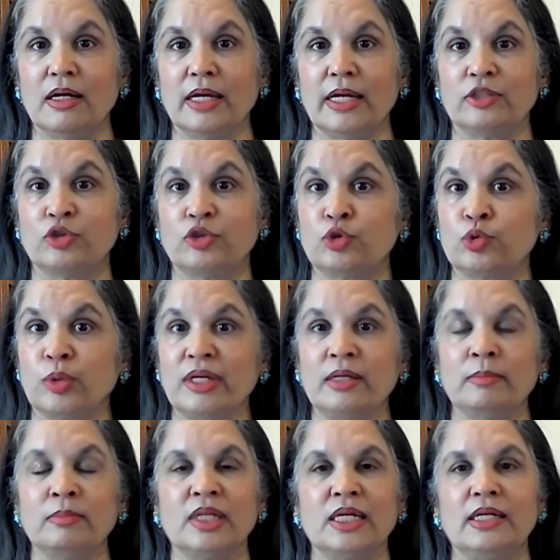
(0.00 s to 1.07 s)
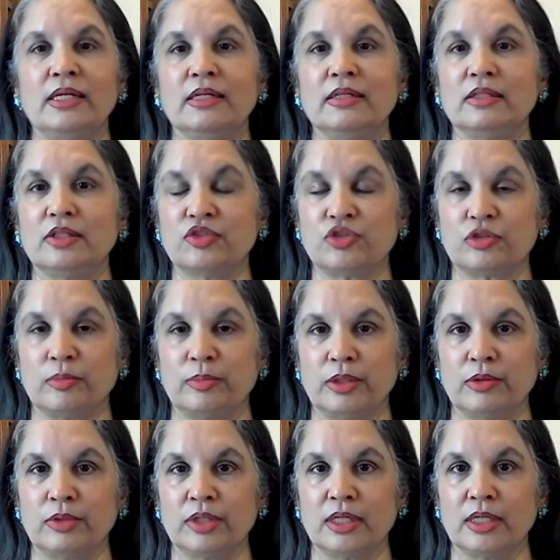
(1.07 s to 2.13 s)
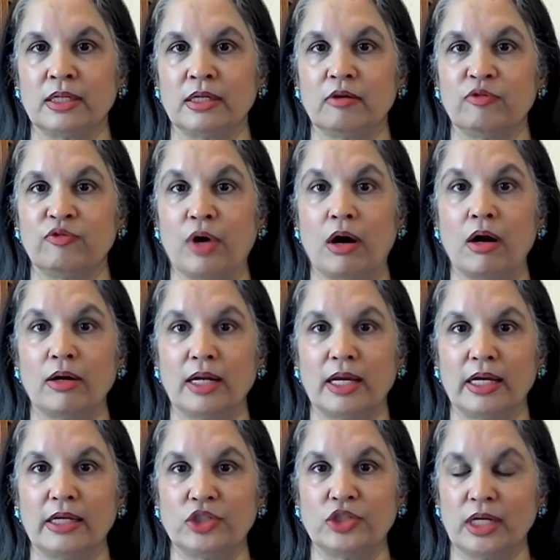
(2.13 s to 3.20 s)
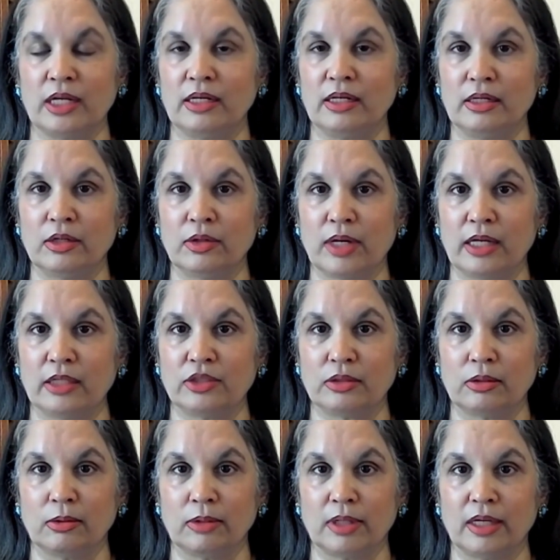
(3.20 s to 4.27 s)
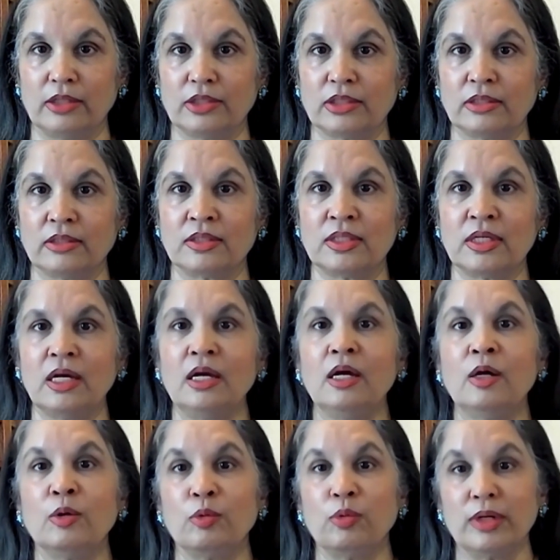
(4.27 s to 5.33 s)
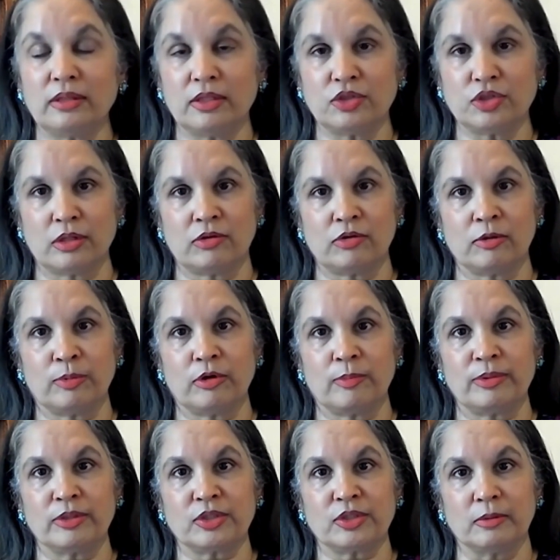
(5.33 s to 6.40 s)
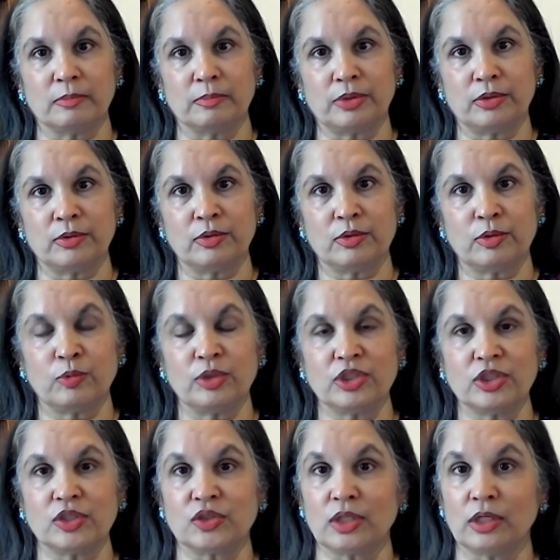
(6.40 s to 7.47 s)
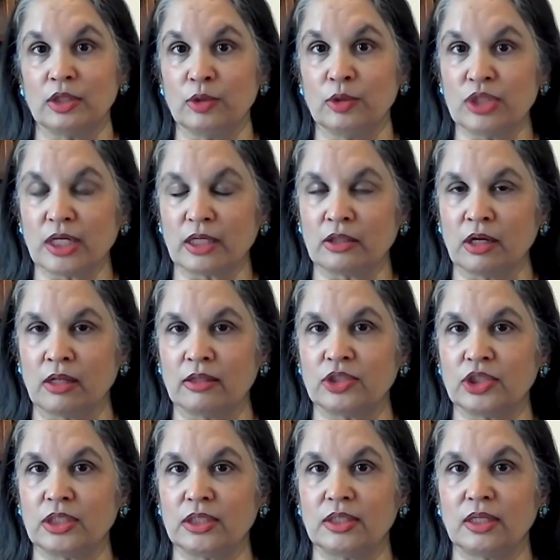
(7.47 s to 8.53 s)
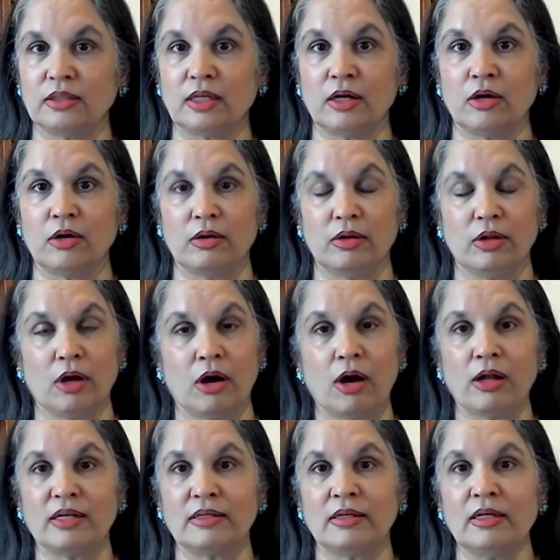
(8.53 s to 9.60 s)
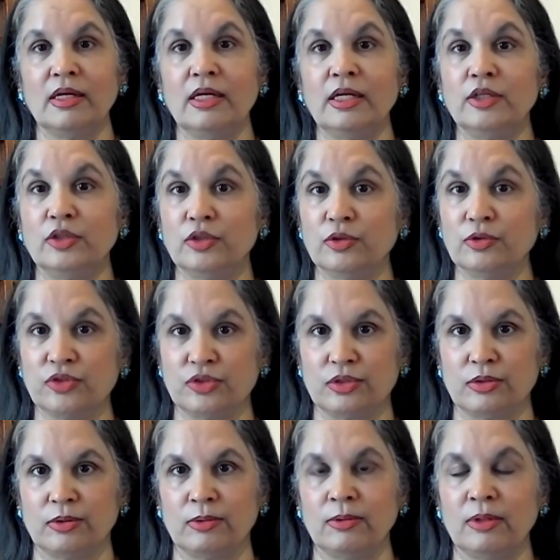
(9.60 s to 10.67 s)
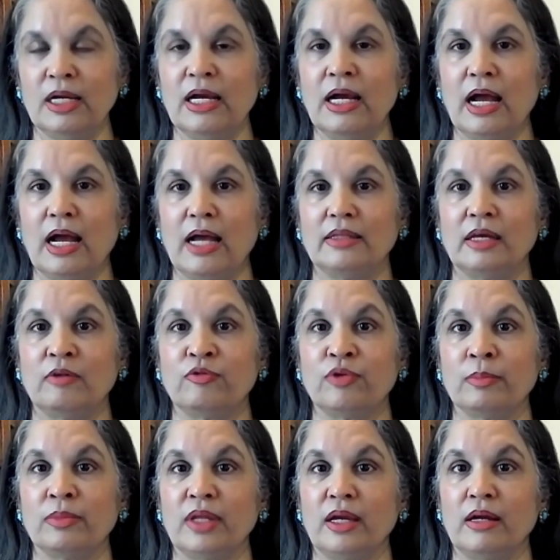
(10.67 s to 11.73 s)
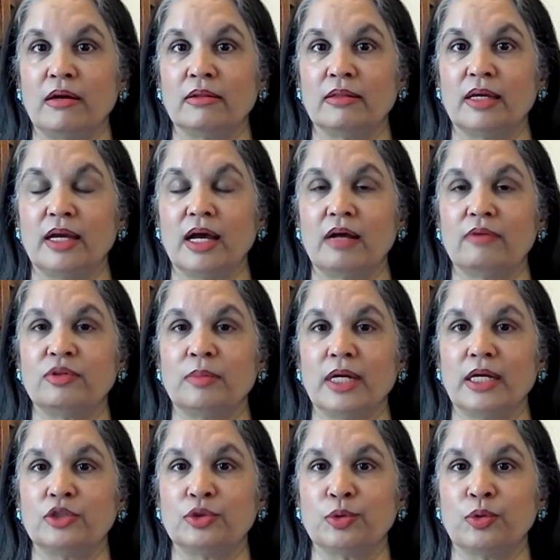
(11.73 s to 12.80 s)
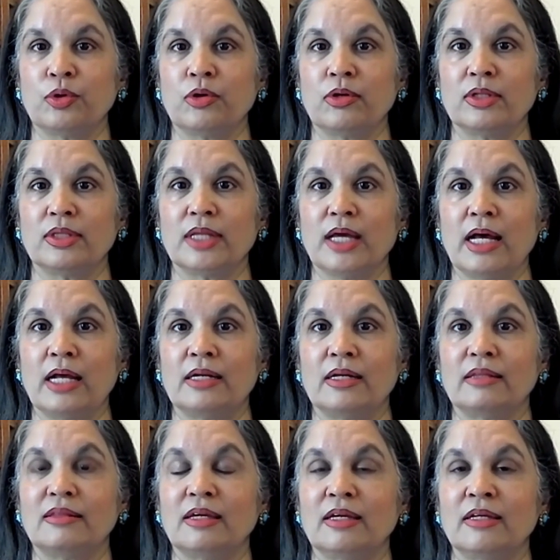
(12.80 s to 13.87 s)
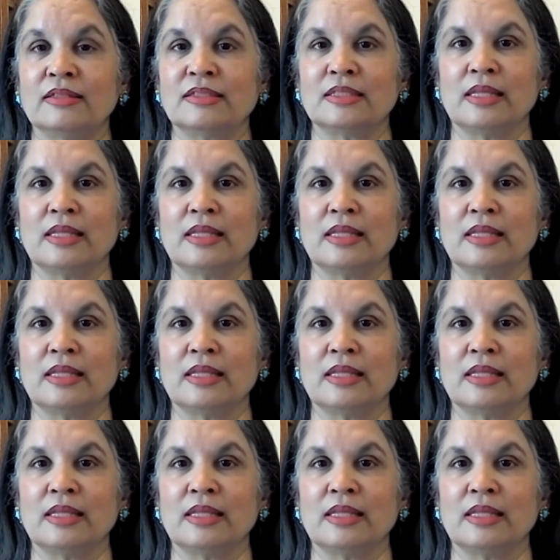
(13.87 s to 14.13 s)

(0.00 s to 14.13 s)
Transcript: extremely distributed far edge and near edge locations with the general purpose compute, which is a new technology that they're not used to. And then from there, they have to make sure that things